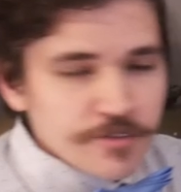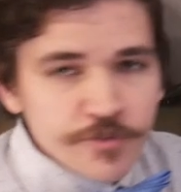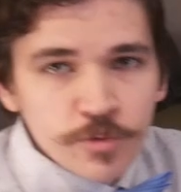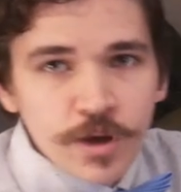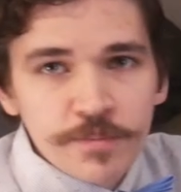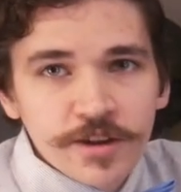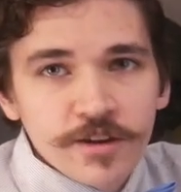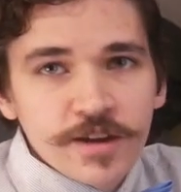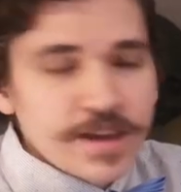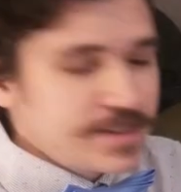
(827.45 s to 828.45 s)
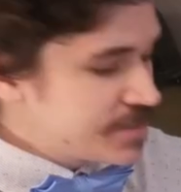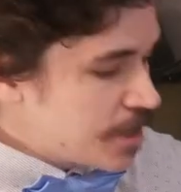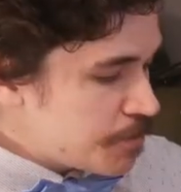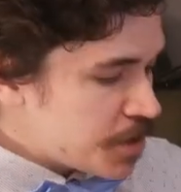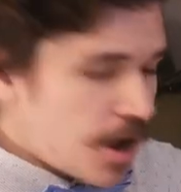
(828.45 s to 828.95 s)
for the web gear. It's
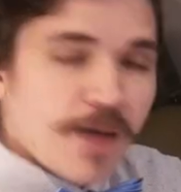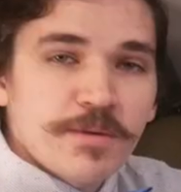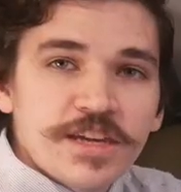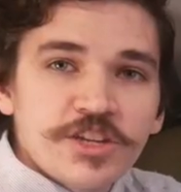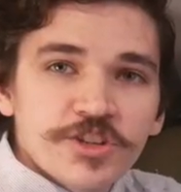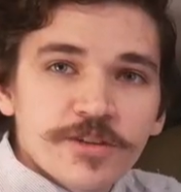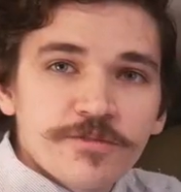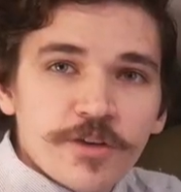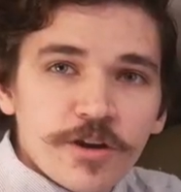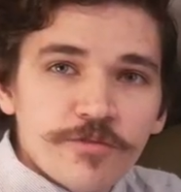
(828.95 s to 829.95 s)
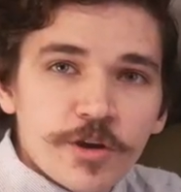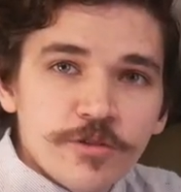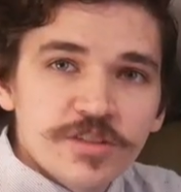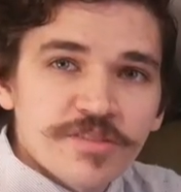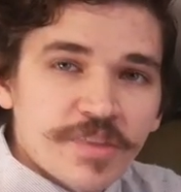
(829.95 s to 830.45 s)
some combination of
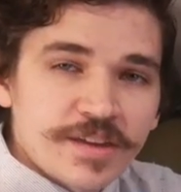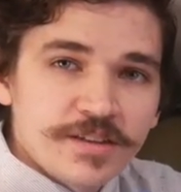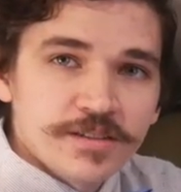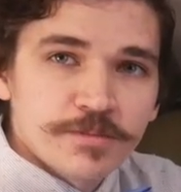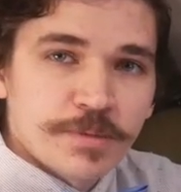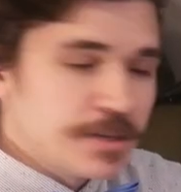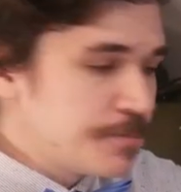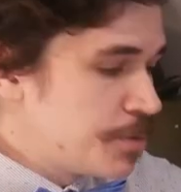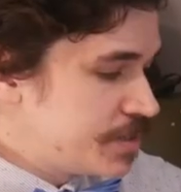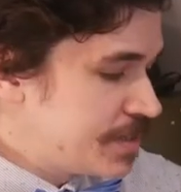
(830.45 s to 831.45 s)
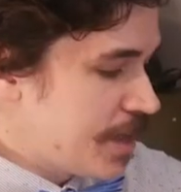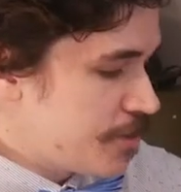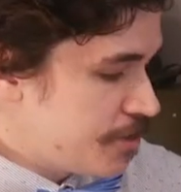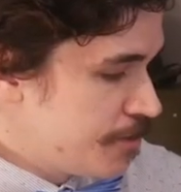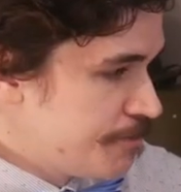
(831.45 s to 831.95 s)
those things being put
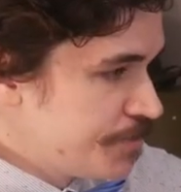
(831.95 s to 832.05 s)
together.